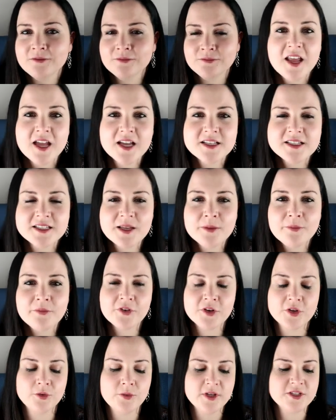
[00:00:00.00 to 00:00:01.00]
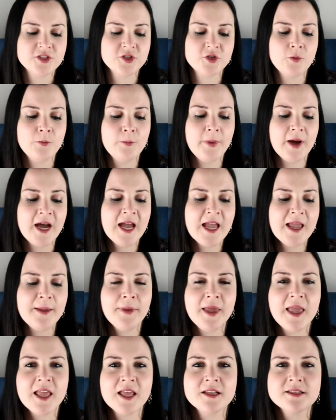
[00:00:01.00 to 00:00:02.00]
Next tip for you is to buy
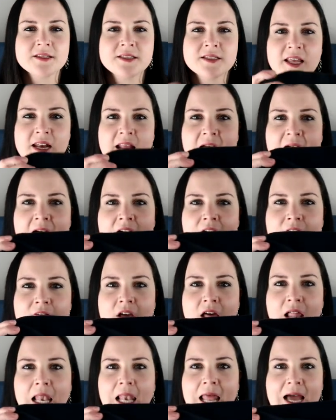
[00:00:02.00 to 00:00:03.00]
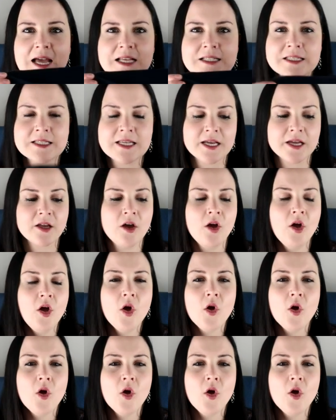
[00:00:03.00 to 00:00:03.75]
pants that have elastic,